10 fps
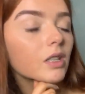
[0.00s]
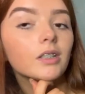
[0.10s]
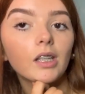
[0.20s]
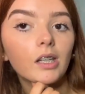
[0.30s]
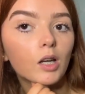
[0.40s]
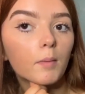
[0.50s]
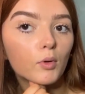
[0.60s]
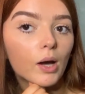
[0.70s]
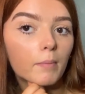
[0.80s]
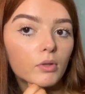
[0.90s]
Setting up
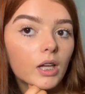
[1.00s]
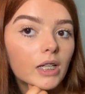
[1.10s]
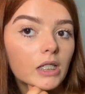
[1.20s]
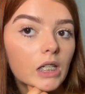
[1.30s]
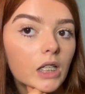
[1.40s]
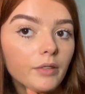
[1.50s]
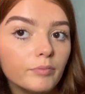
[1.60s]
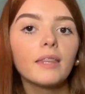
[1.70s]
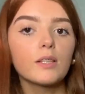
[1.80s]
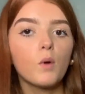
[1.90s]
your Apple ID.
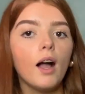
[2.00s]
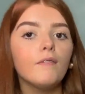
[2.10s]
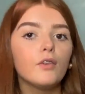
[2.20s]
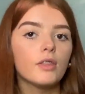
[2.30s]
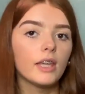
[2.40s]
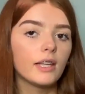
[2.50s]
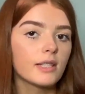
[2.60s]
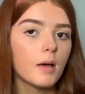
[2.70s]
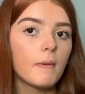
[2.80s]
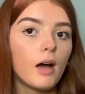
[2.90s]
There's quite a few things
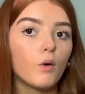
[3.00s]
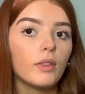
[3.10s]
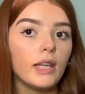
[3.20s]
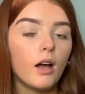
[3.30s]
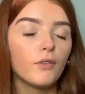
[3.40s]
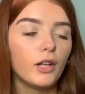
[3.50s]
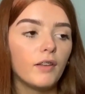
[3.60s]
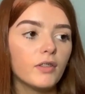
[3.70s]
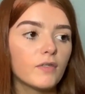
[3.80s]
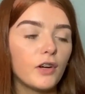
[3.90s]
about the iPhone
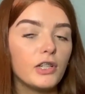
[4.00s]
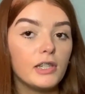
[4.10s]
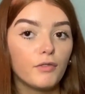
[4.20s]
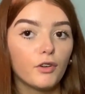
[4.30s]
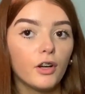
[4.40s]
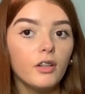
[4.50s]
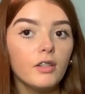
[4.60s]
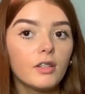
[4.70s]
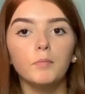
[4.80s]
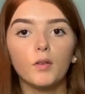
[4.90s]
11 that's very different.
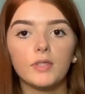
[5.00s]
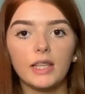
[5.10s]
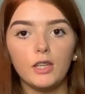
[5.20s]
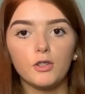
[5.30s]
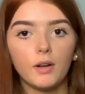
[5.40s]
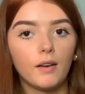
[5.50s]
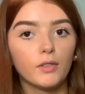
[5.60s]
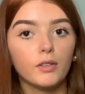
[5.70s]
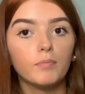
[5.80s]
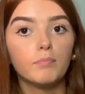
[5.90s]
Obviously you don't have
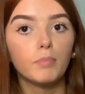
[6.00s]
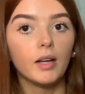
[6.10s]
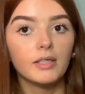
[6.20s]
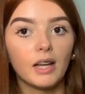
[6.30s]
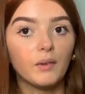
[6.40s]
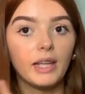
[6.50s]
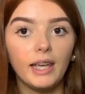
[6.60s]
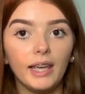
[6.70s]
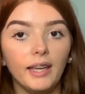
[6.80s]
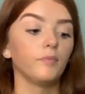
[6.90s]
a button down
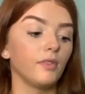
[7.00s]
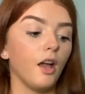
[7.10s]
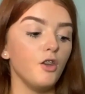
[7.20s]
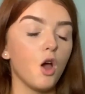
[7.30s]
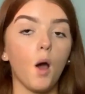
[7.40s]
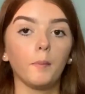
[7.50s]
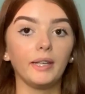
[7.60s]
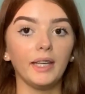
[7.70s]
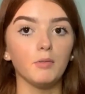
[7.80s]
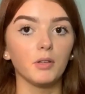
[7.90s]
here. I know I'm gonna
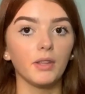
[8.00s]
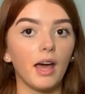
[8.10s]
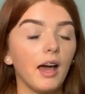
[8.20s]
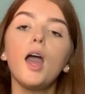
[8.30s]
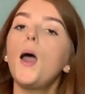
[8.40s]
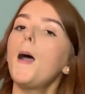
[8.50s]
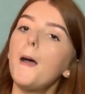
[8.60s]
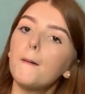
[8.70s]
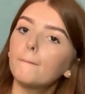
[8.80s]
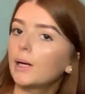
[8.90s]
keep doing that.
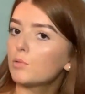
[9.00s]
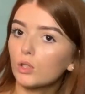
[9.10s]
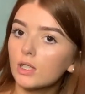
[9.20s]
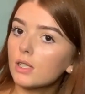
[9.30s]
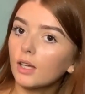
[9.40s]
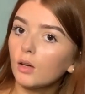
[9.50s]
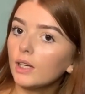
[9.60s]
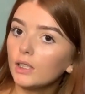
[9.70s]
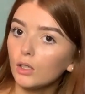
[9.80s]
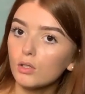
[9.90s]
I'm sure it's something I'll get
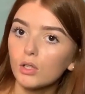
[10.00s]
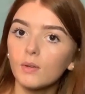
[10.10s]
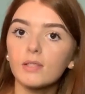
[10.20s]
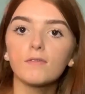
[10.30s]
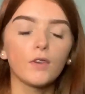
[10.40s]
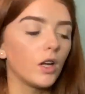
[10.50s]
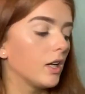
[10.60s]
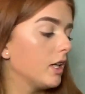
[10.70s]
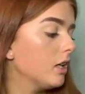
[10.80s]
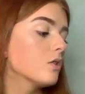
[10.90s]
used to, it's
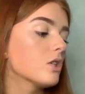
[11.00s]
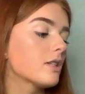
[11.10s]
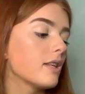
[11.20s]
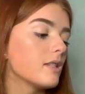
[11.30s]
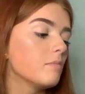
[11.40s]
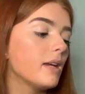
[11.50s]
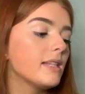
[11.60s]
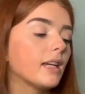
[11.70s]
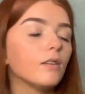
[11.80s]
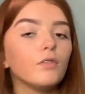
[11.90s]
fine. It just says it may
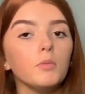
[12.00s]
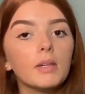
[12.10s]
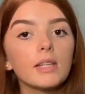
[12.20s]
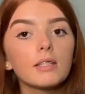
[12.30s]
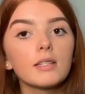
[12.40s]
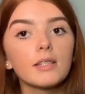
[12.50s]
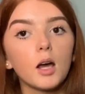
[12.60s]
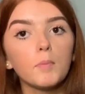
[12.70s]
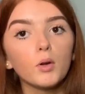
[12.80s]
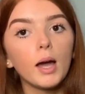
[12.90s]
take a few minutes to set
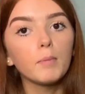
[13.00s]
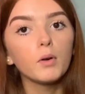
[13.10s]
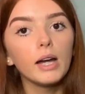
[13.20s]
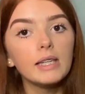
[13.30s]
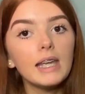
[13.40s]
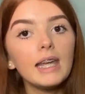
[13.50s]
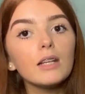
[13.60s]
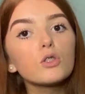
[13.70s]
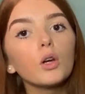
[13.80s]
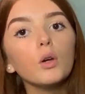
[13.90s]
up your Apple ID.
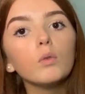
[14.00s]
So,